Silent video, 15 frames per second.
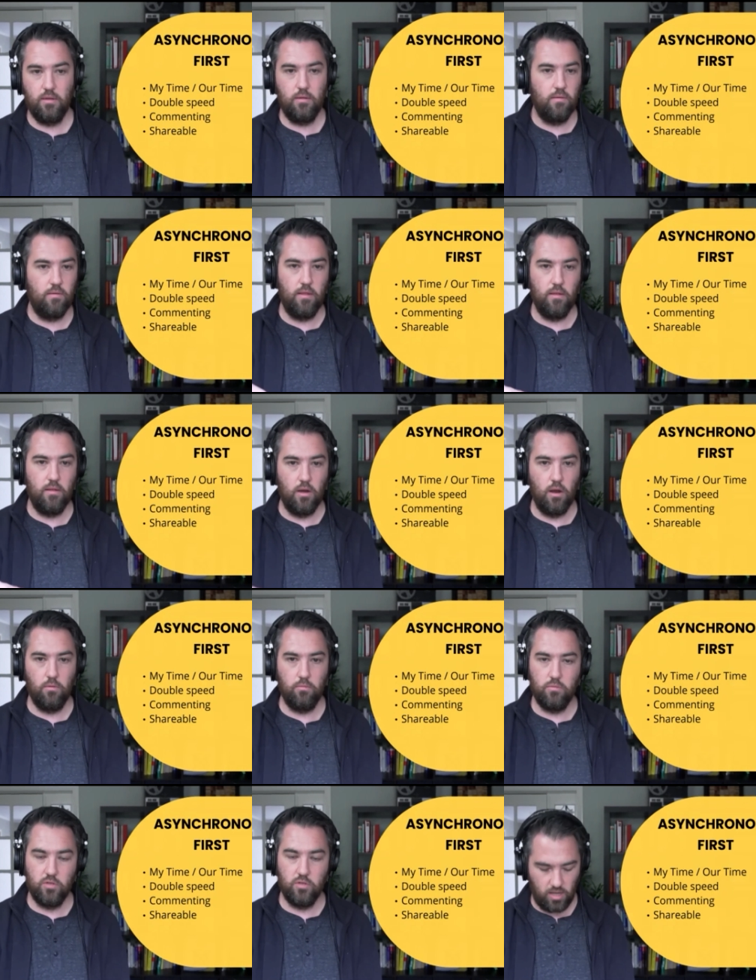You know,
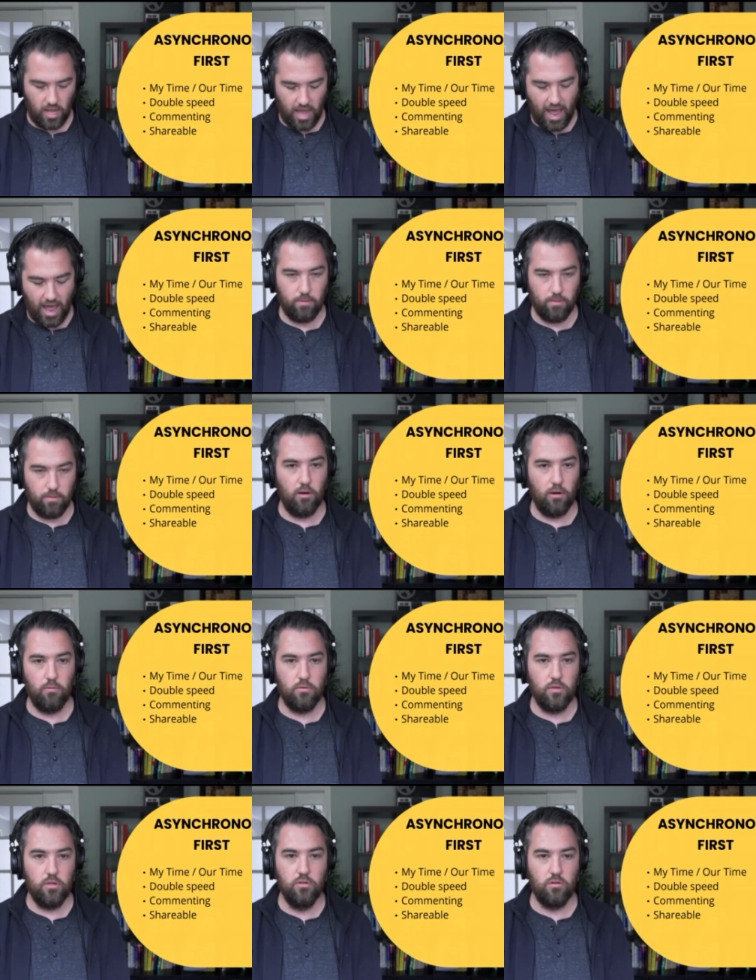just at their
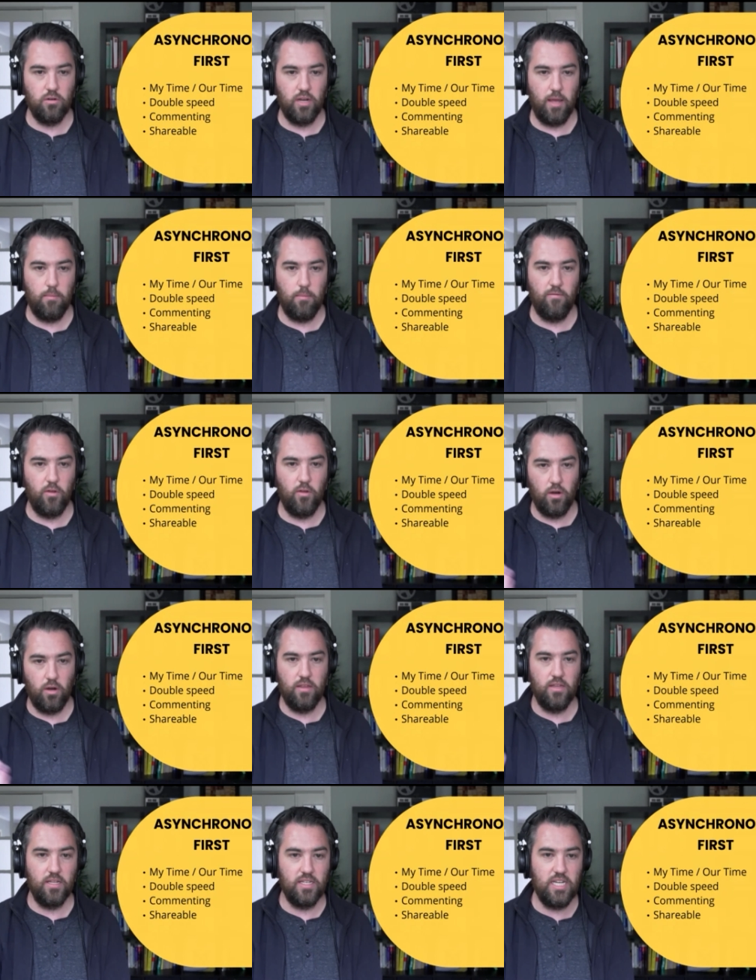username if they're
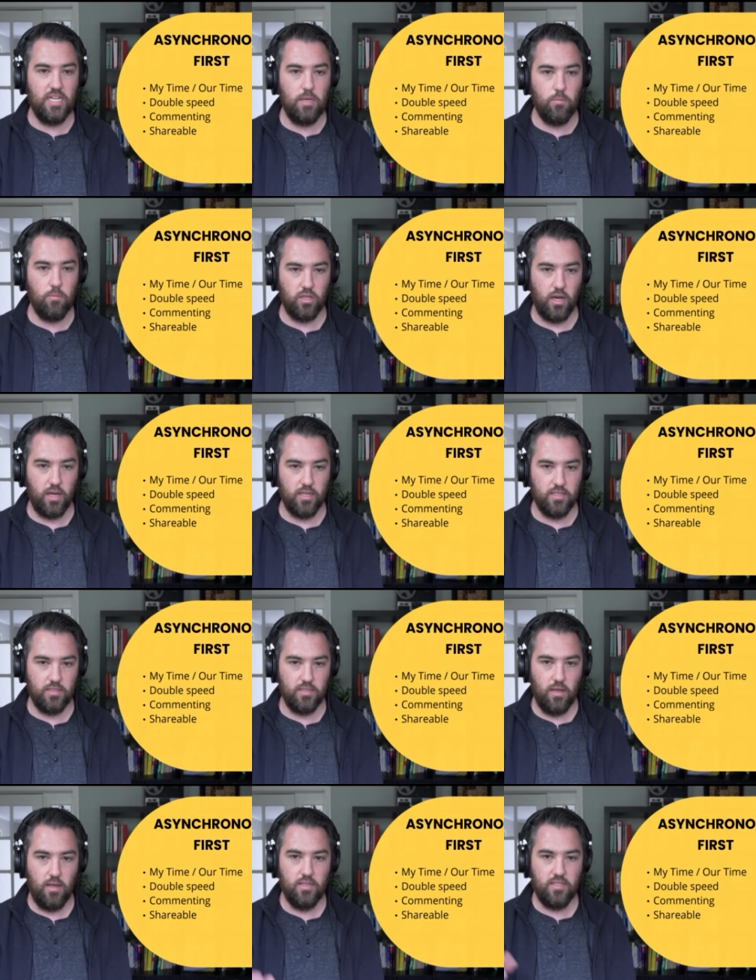in the team with us,
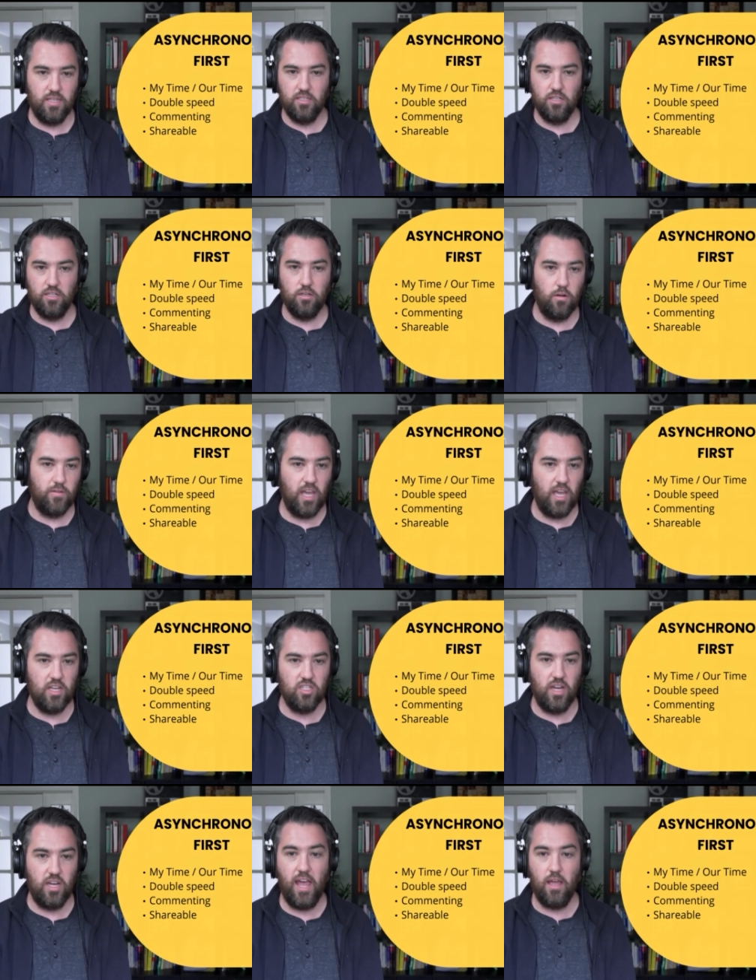sends a
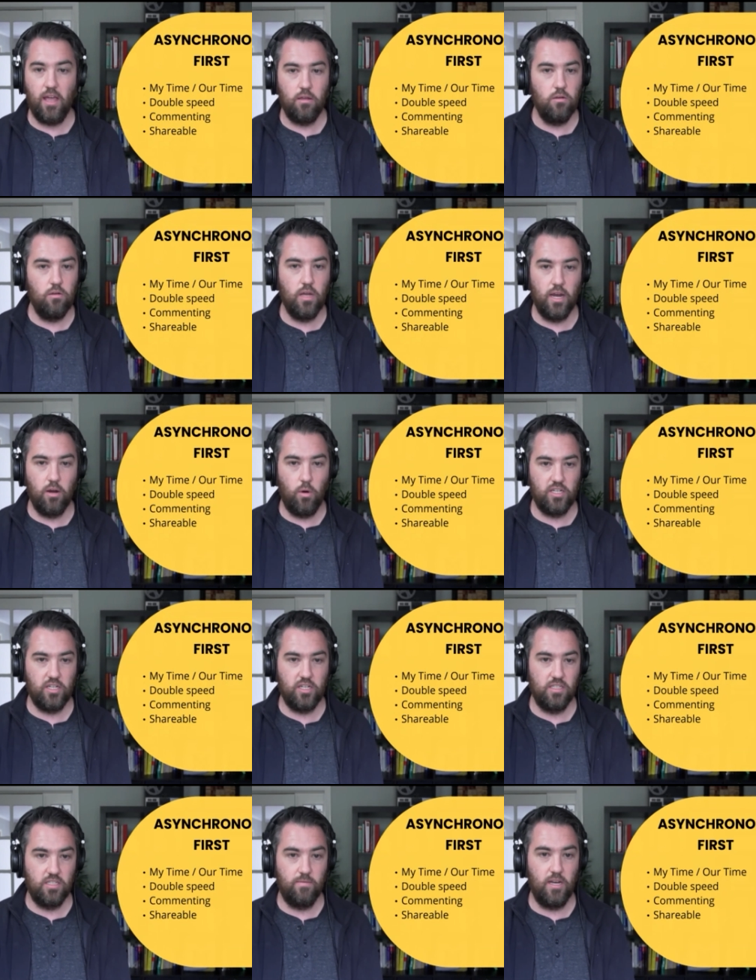notification. Hey, you got to watch
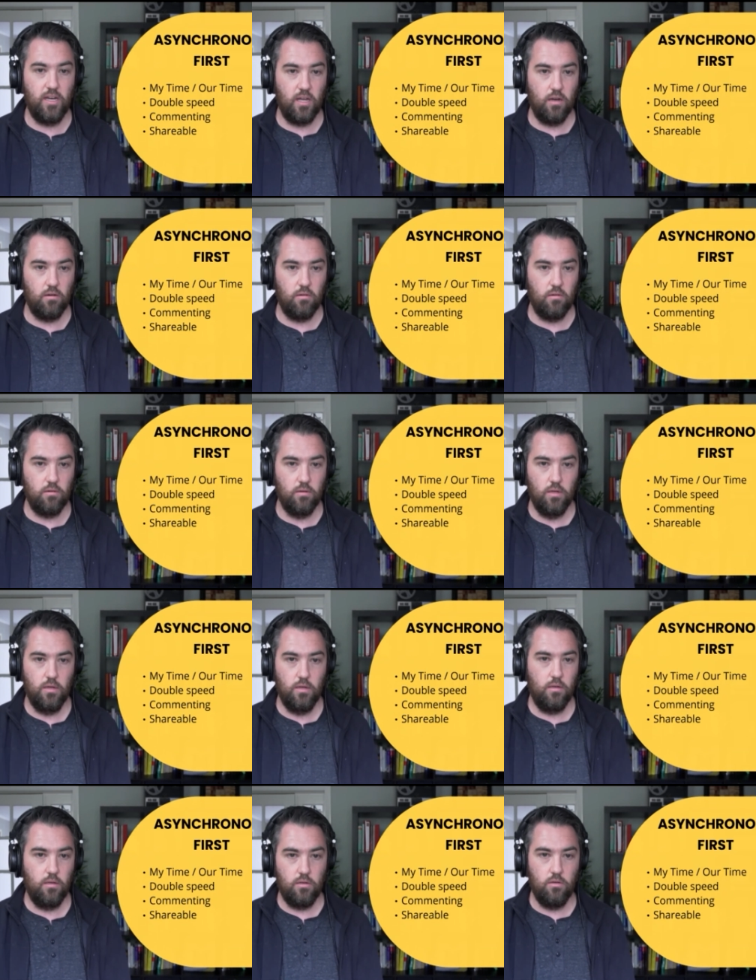this video
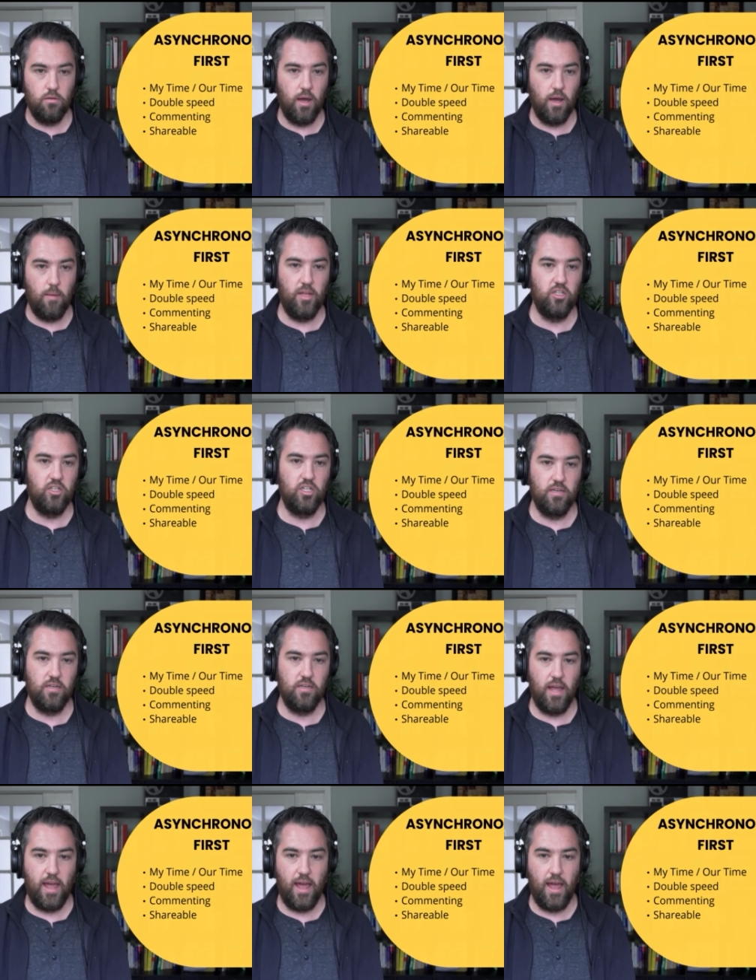you got mentioned
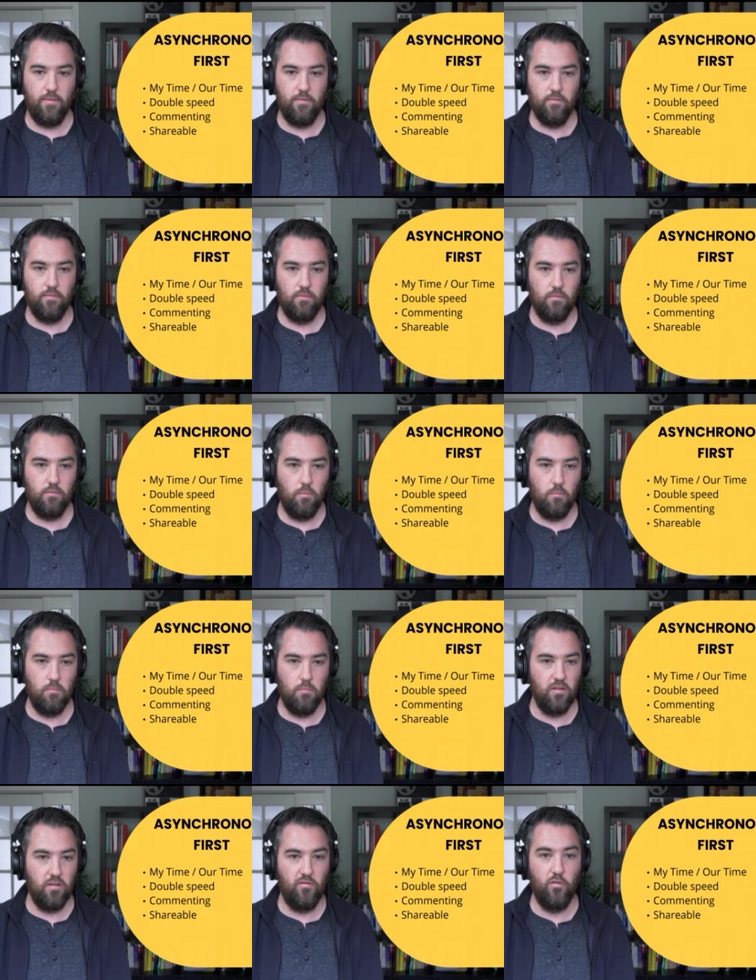at
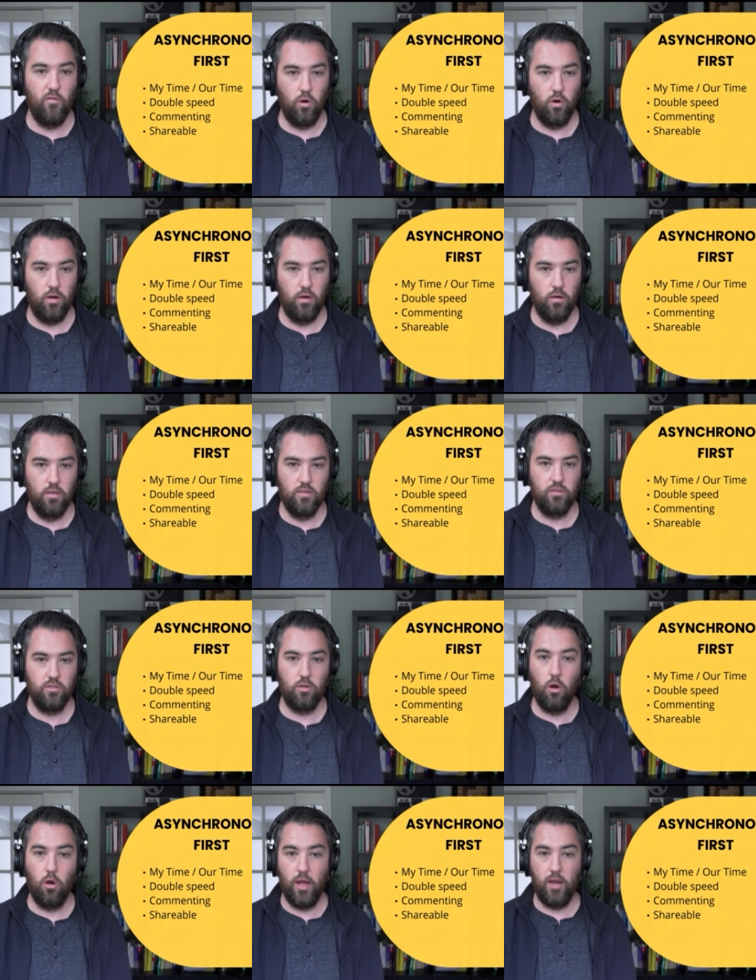minute four. So
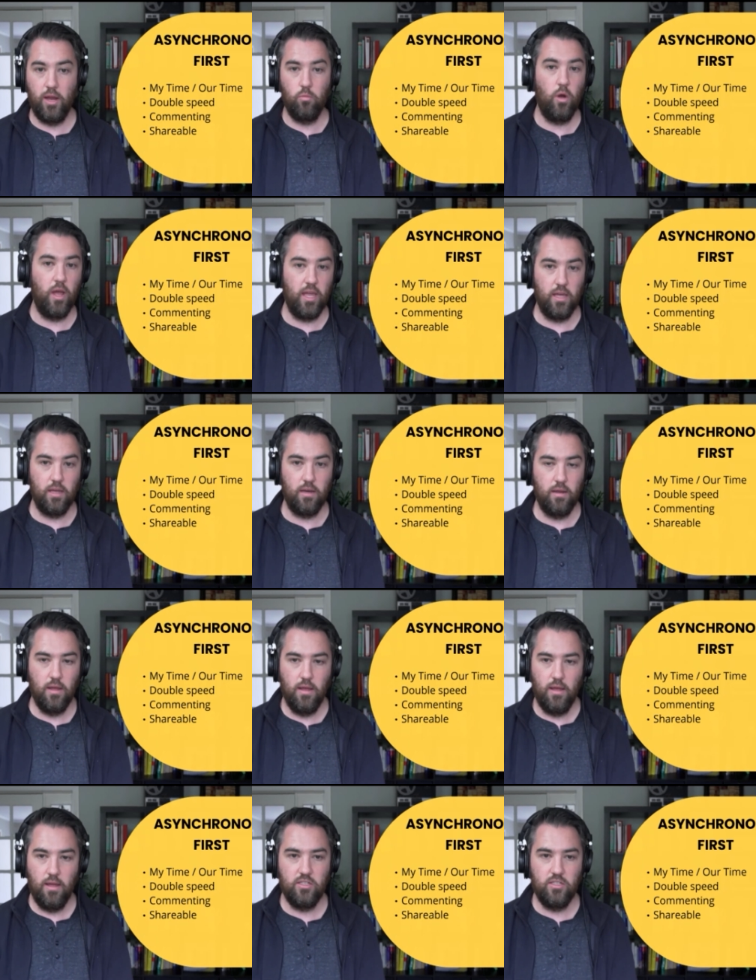go ahead and weigh in.
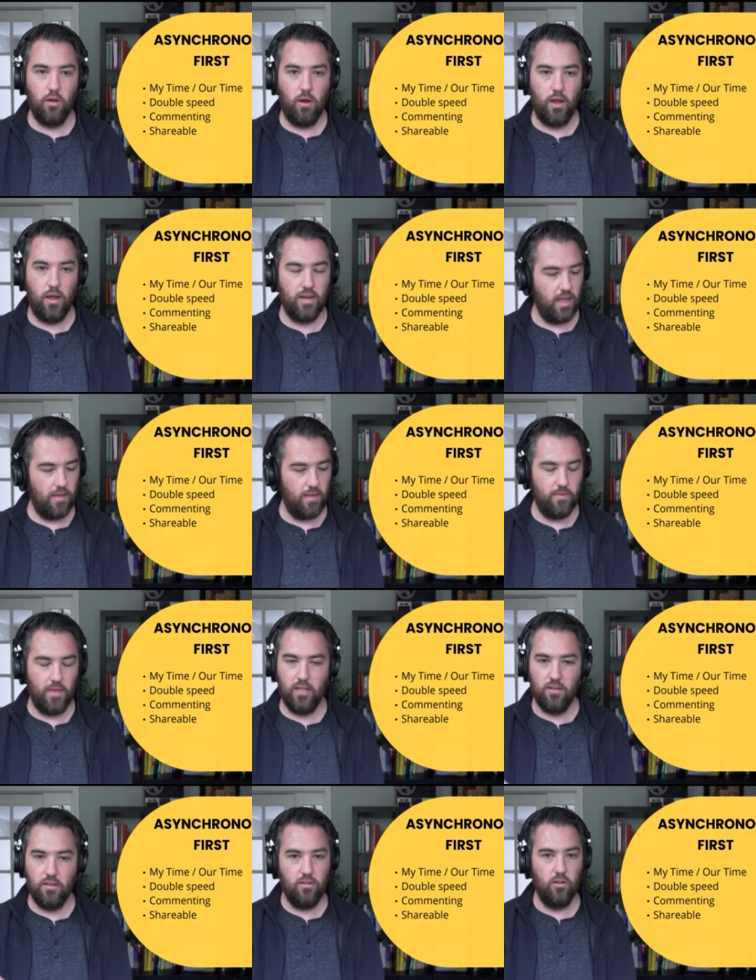So and again, they
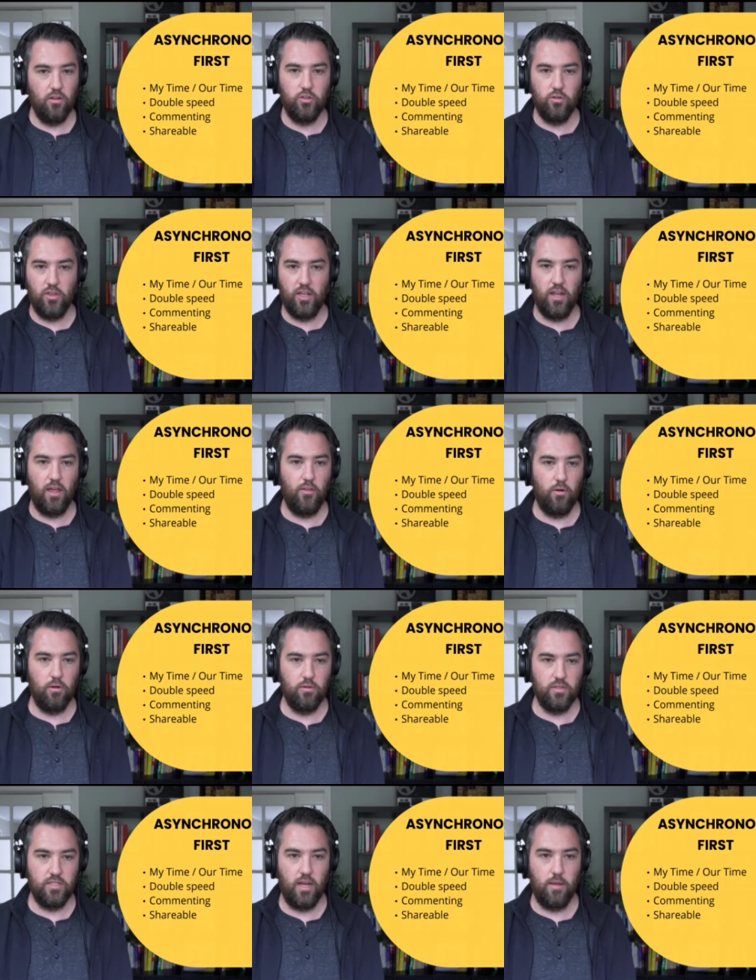can they'll do that on their
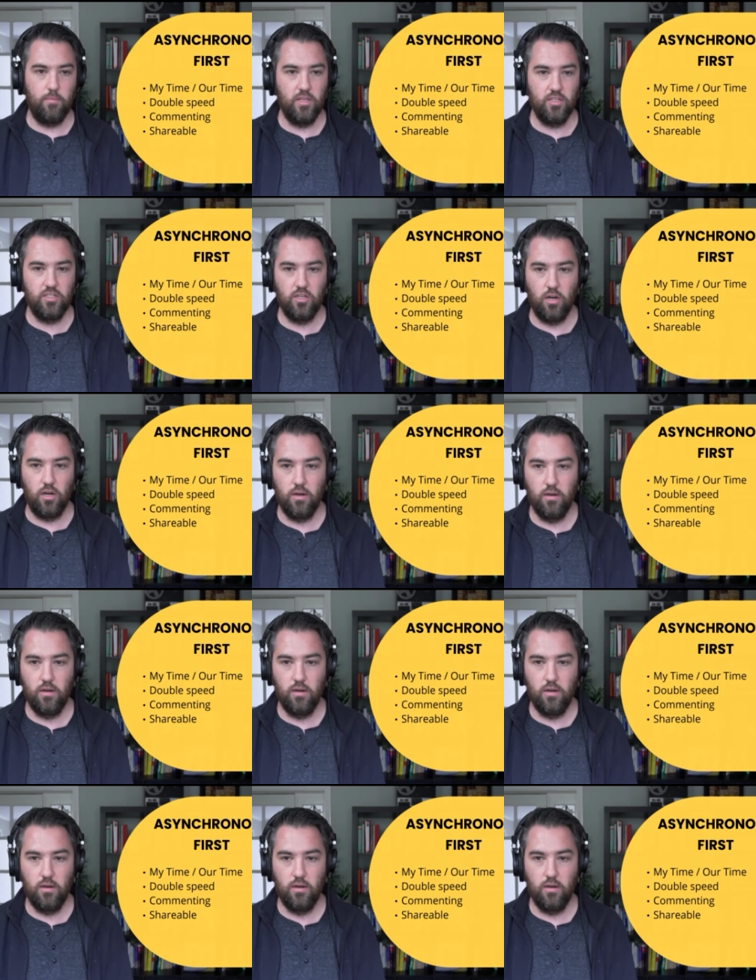own time. Yes, sir.